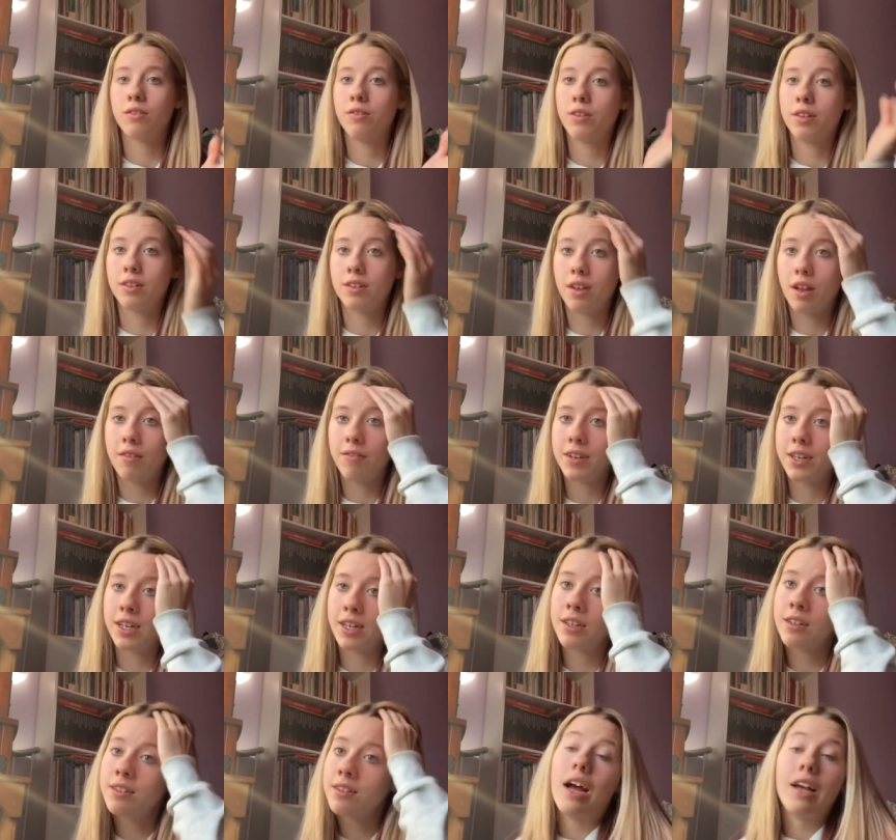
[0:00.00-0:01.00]
for the
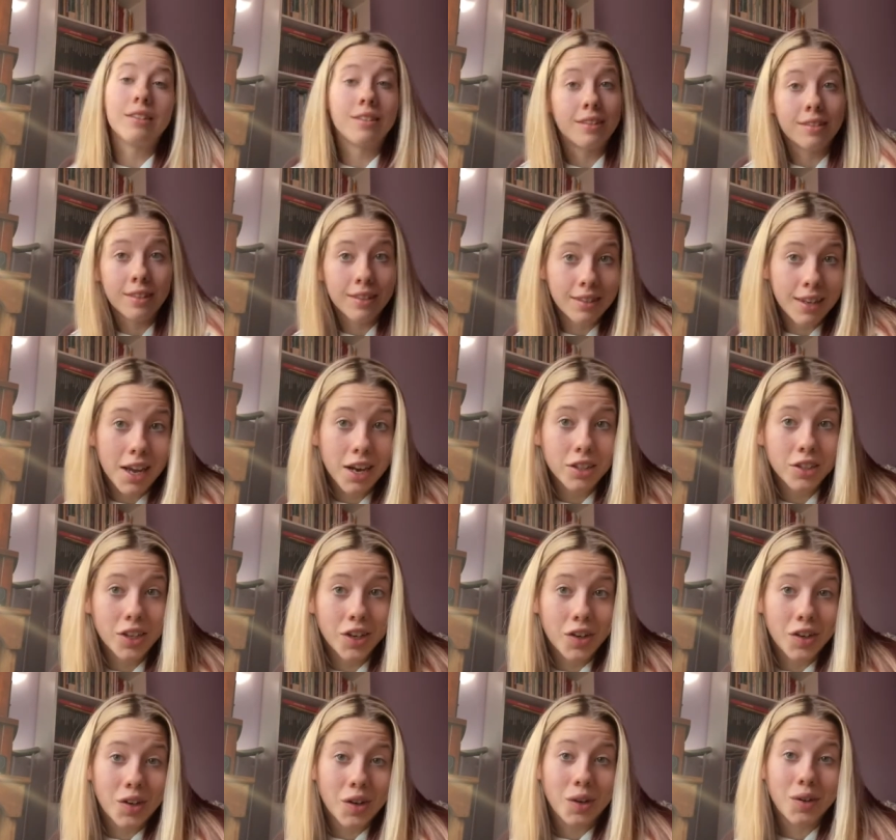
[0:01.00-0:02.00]
stuffiness. As this entire
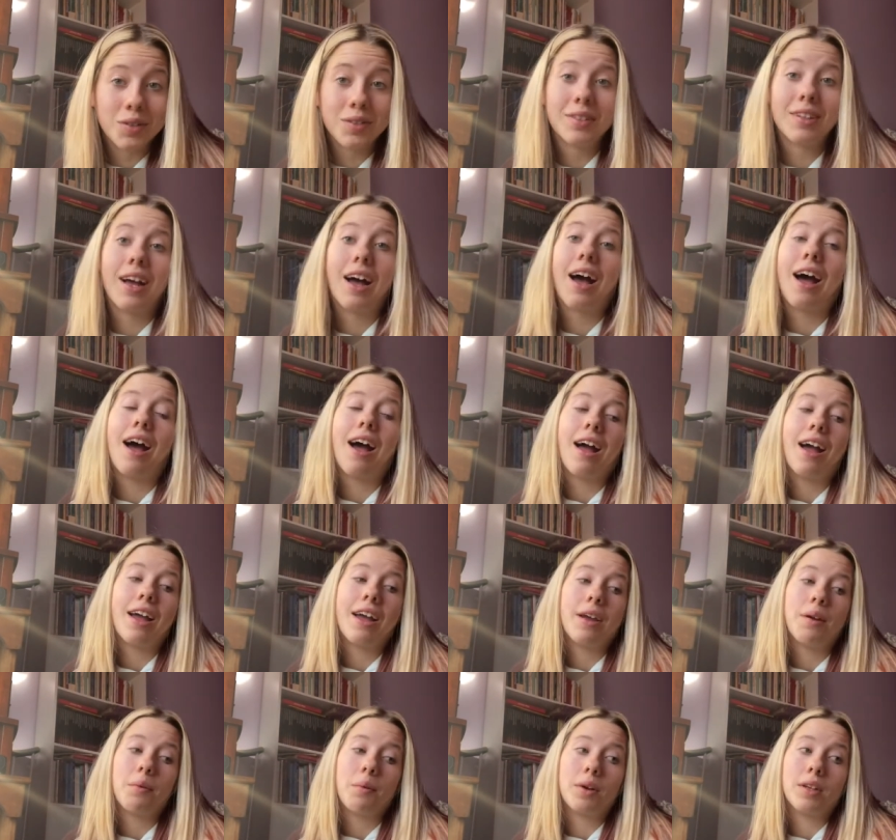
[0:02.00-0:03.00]
channel knows,
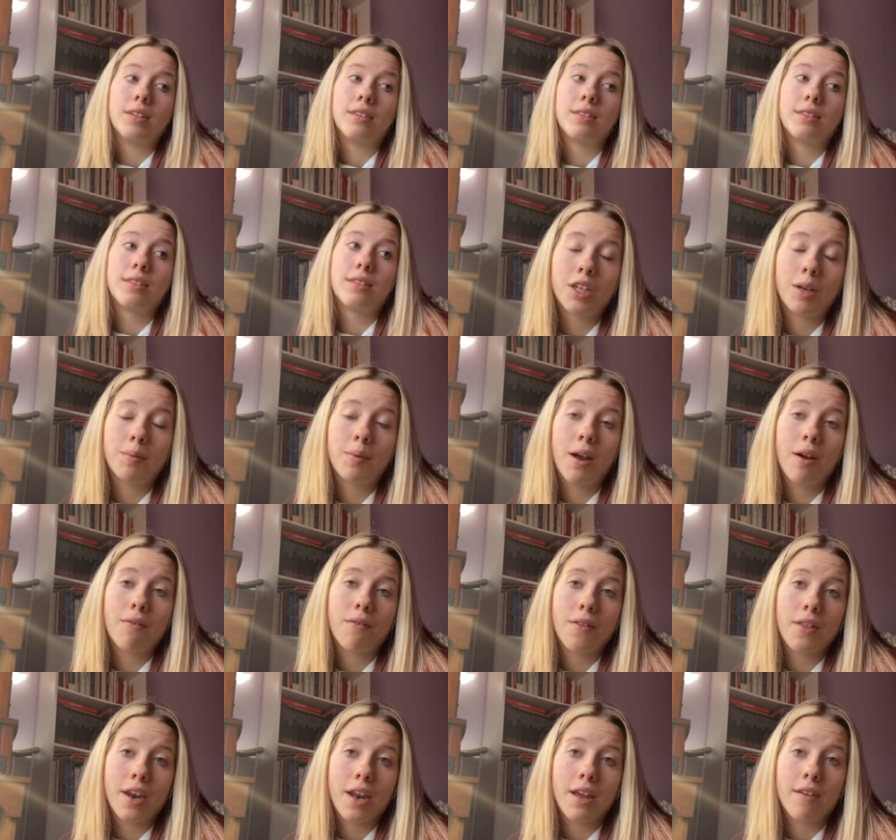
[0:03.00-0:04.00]
I was shipped out for
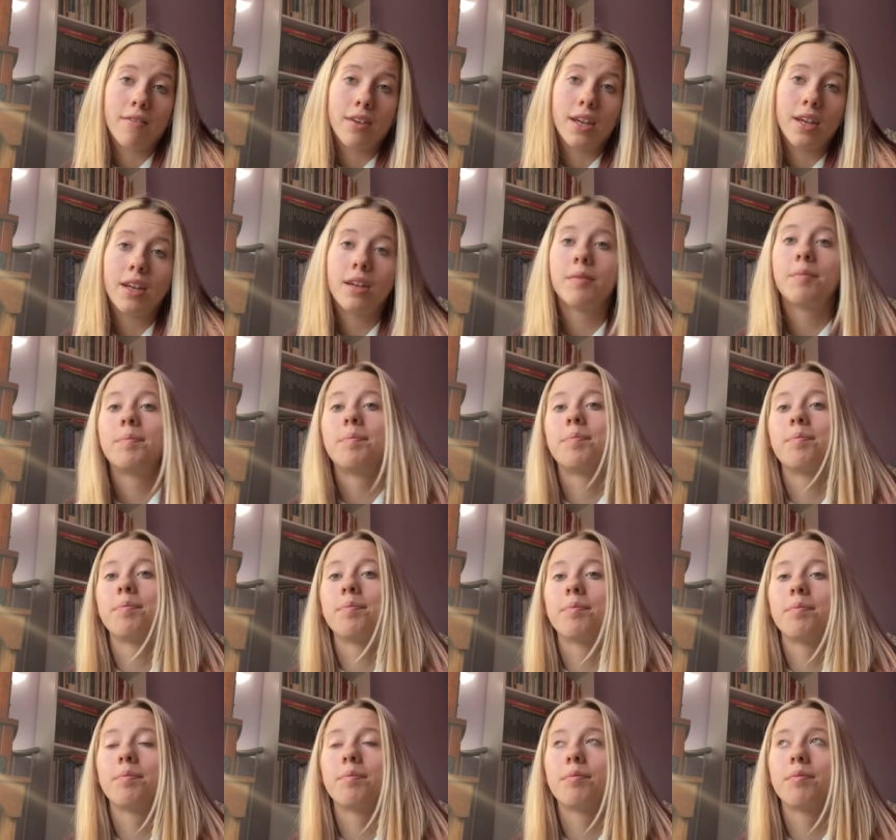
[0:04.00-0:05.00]
the Navy
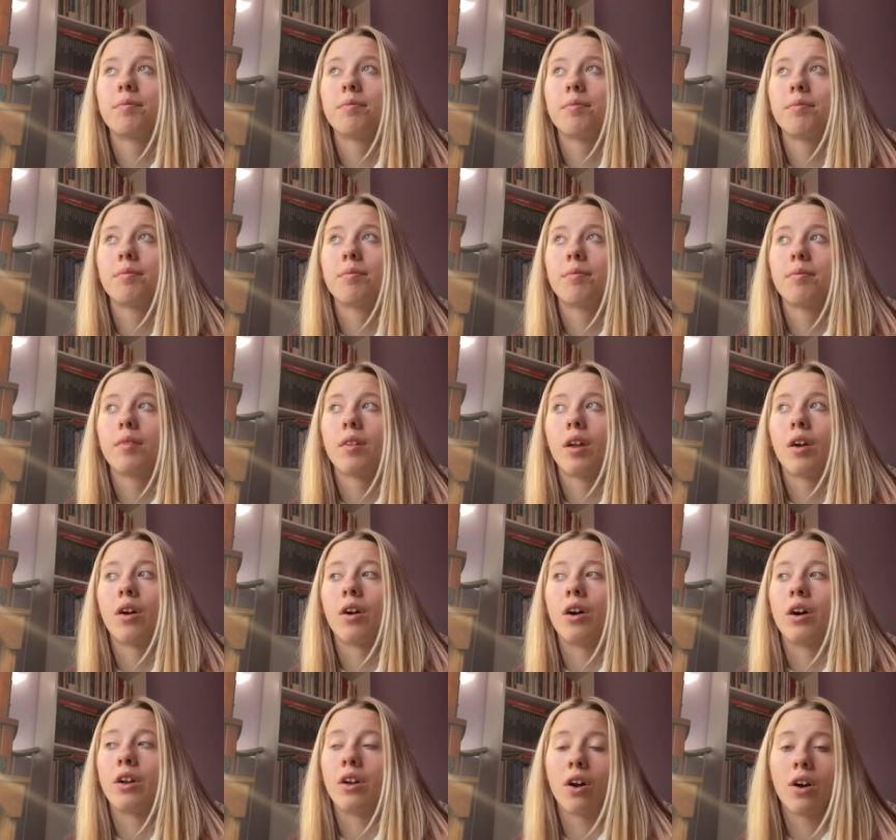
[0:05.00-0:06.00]

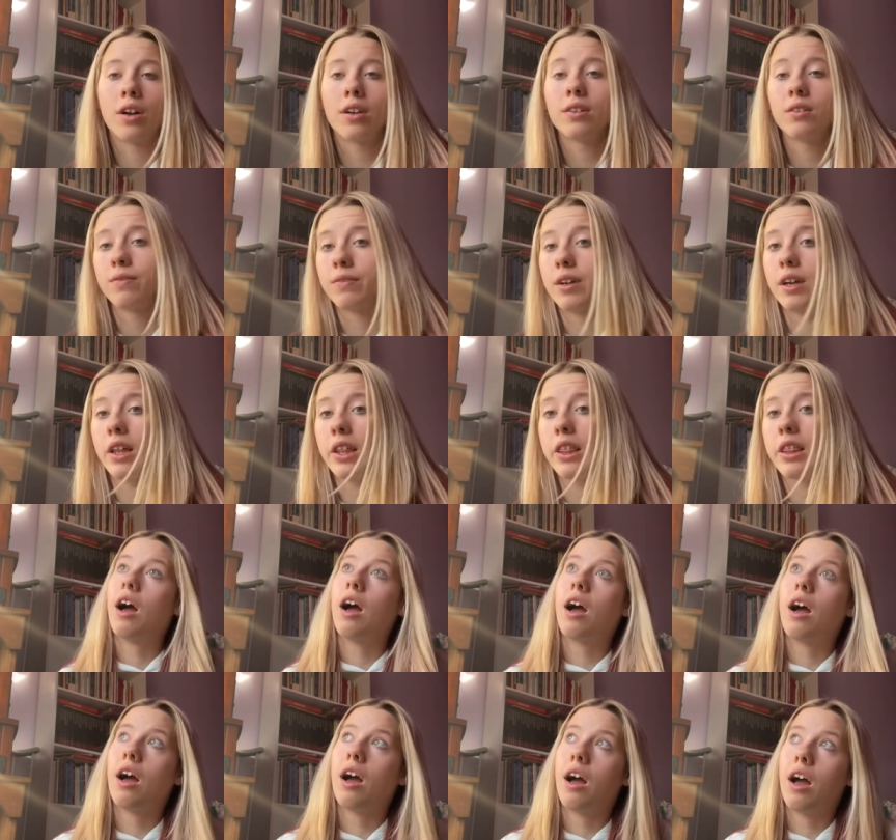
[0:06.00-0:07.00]
on August 5th.
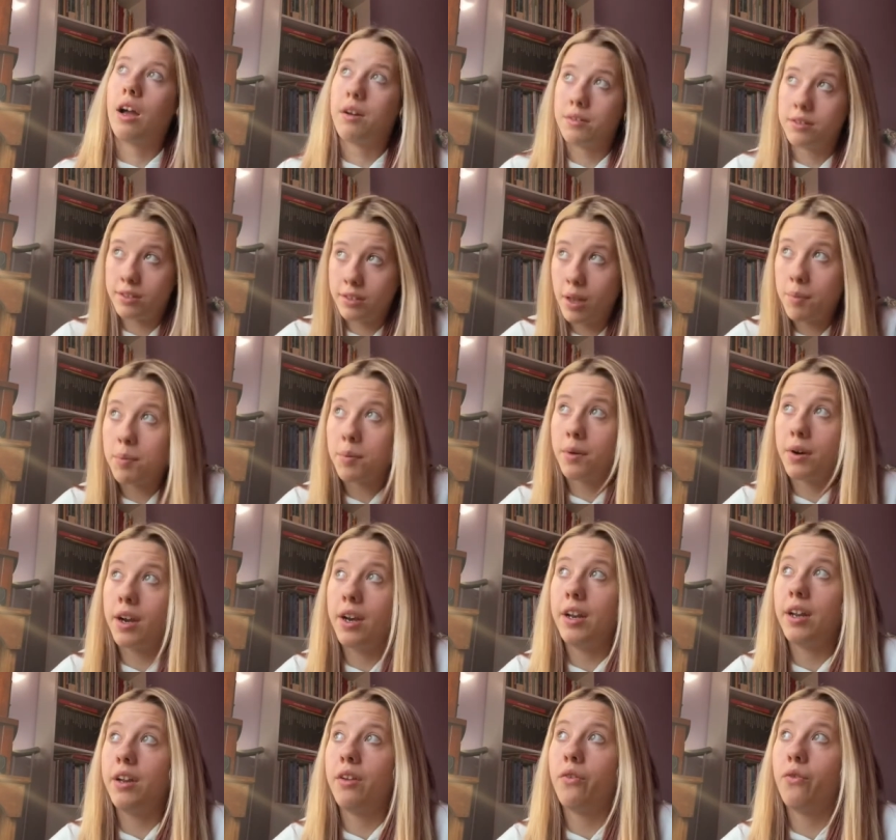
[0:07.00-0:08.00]
I was
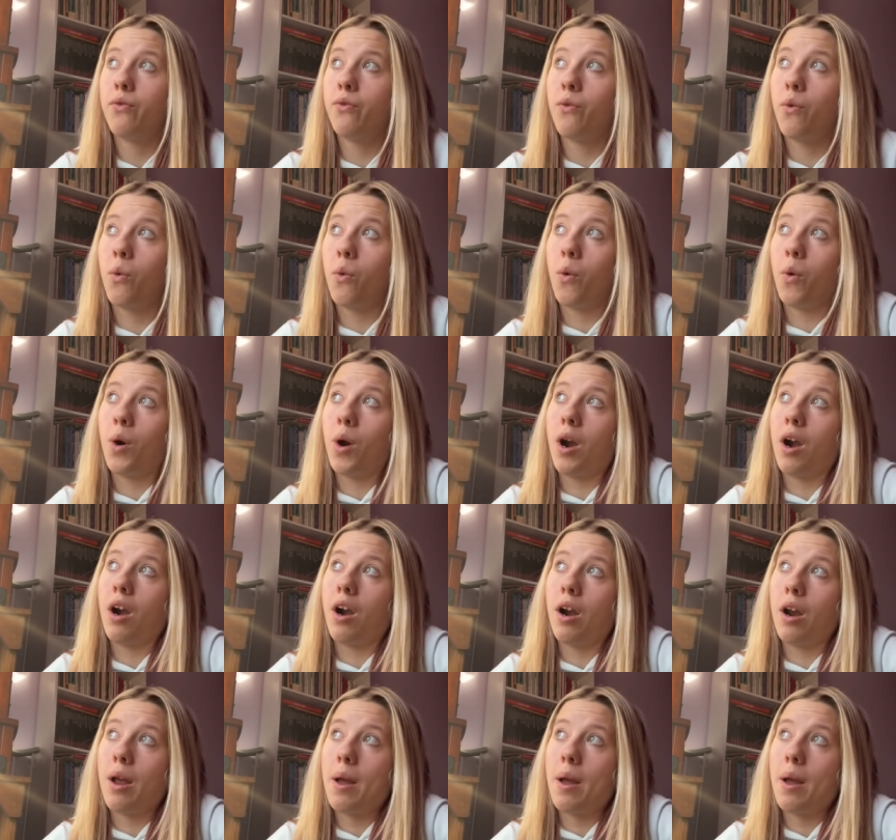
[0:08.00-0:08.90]
separated for